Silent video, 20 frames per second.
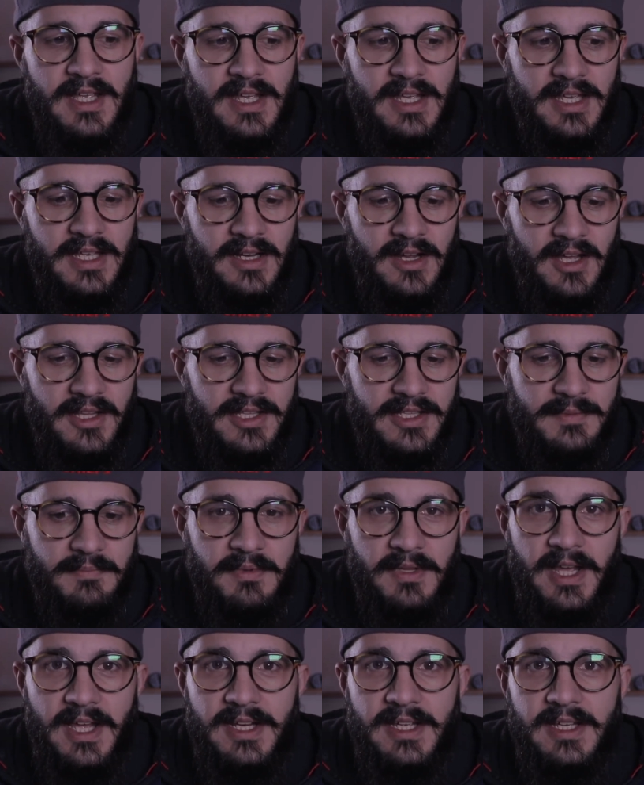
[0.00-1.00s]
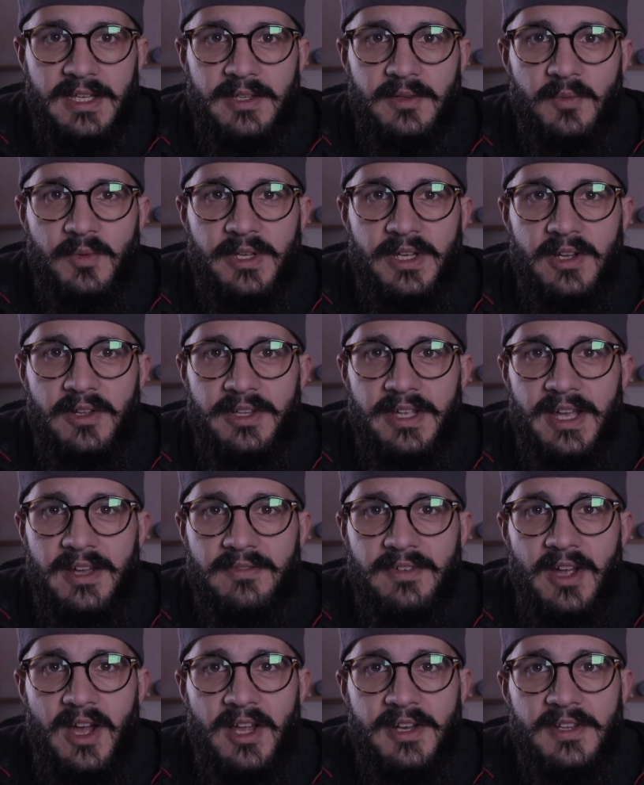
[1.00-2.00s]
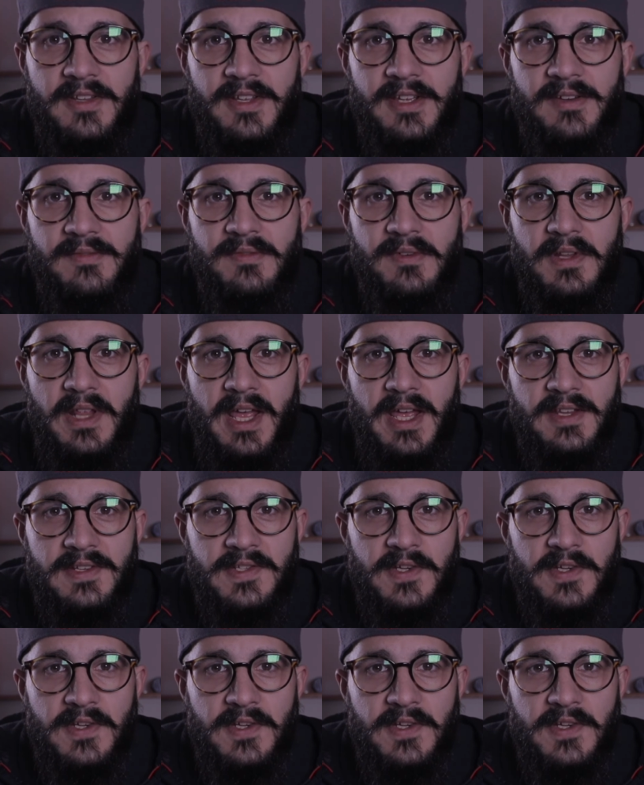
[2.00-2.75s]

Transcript: and on this planet, and we only have God to thank for that.